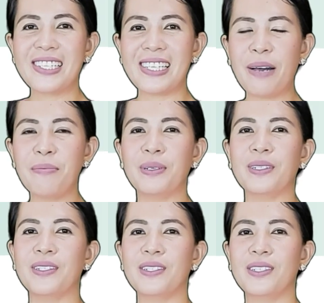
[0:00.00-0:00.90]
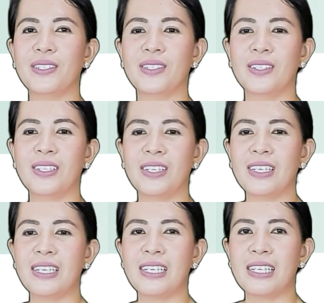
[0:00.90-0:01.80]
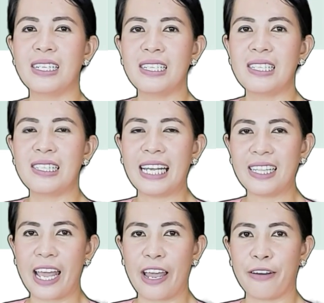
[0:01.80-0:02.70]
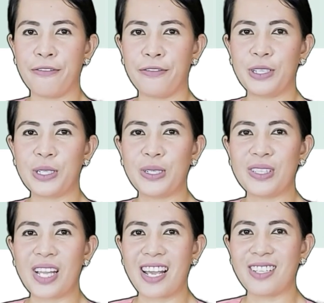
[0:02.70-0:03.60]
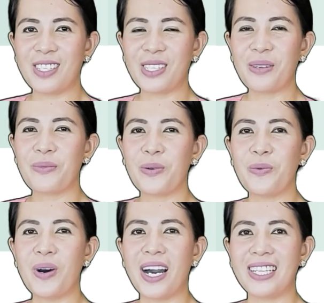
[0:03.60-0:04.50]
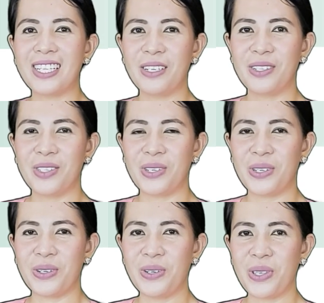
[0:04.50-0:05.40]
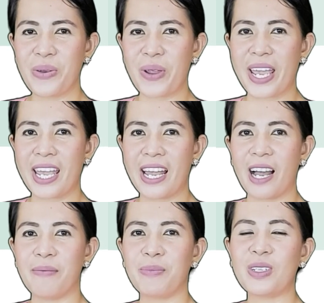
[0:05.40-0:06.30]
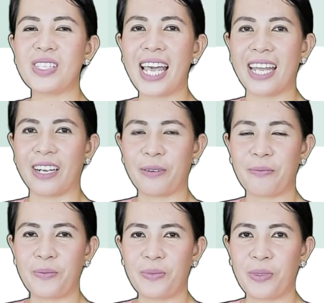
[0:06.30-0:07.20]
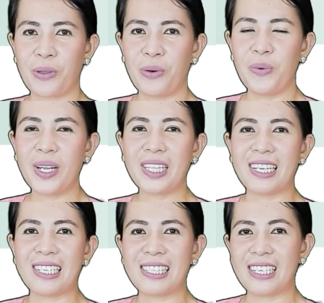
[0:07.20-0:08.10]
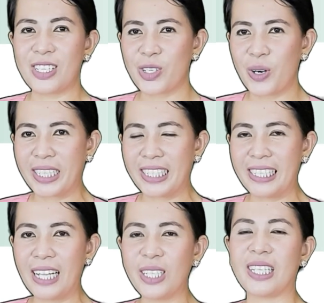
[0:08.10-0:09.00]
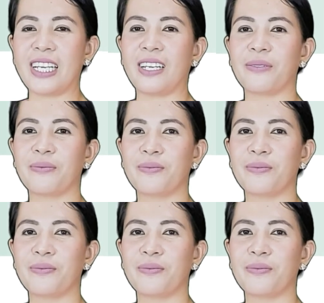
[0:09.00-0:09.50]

example, set F that contains 1, 2, 3 up to 10. What is its cardinality?